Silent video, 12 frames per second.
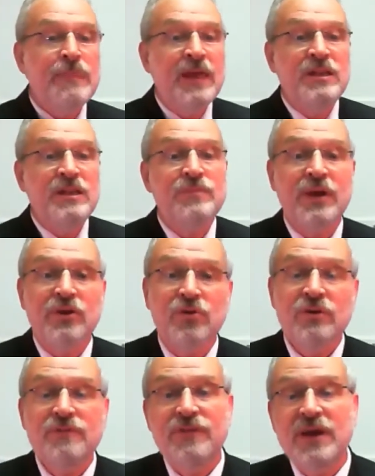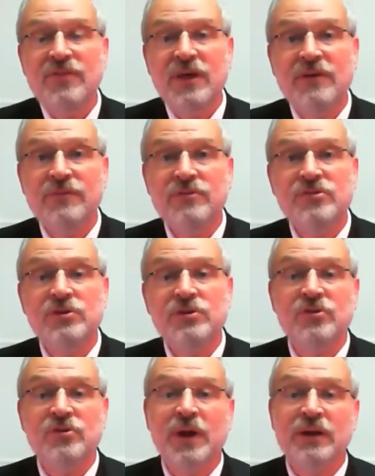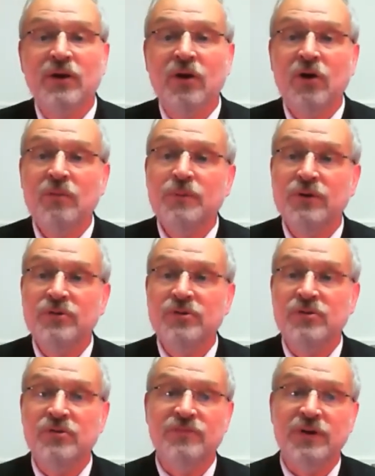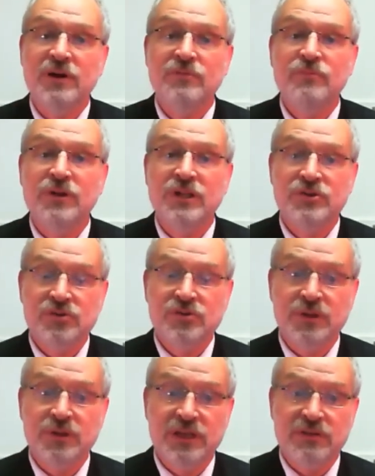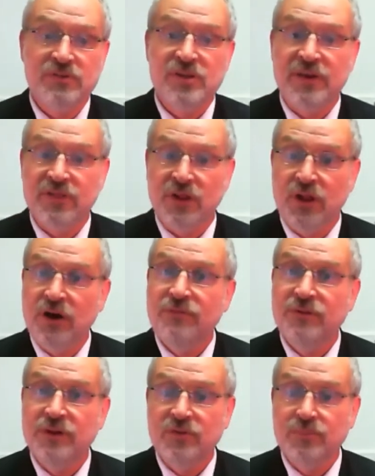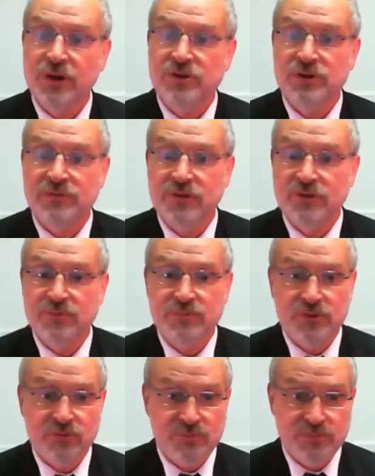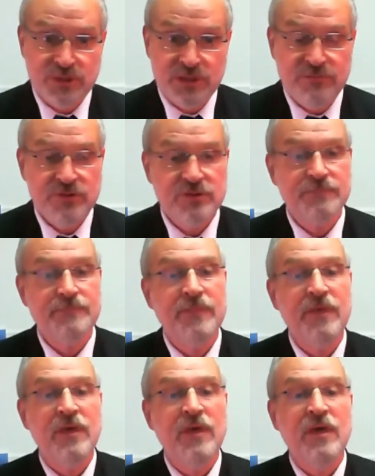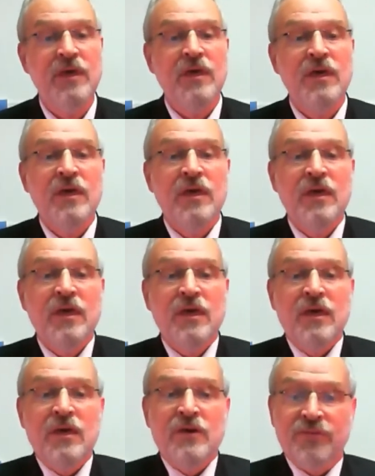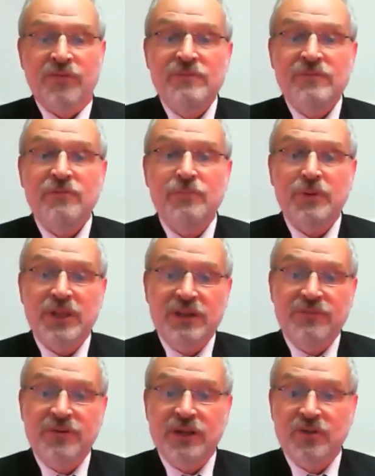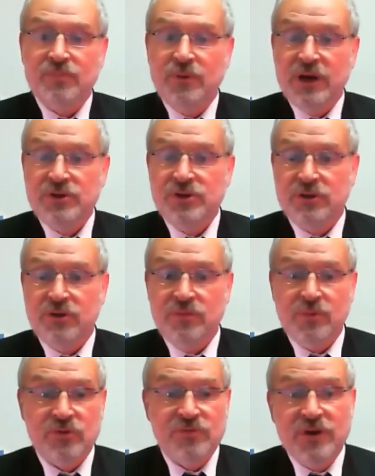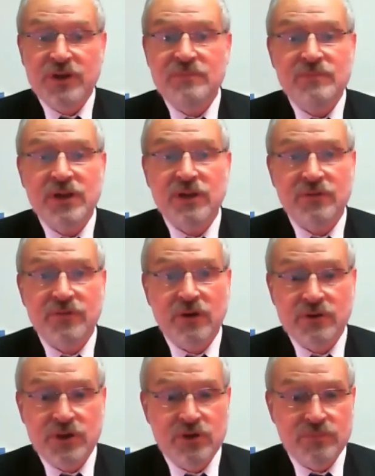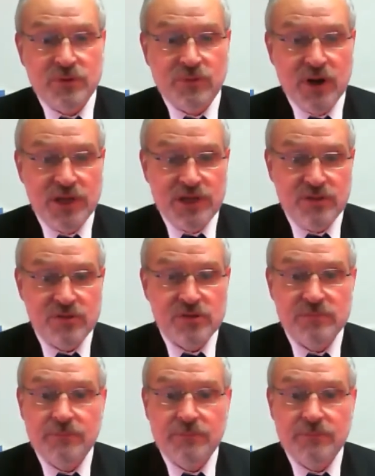and to make good faith efforts to respect all persons' varied religious beliefs and the lawful expression of those beliefs. Freedom of belief and expression are the most fundamental of all human rights.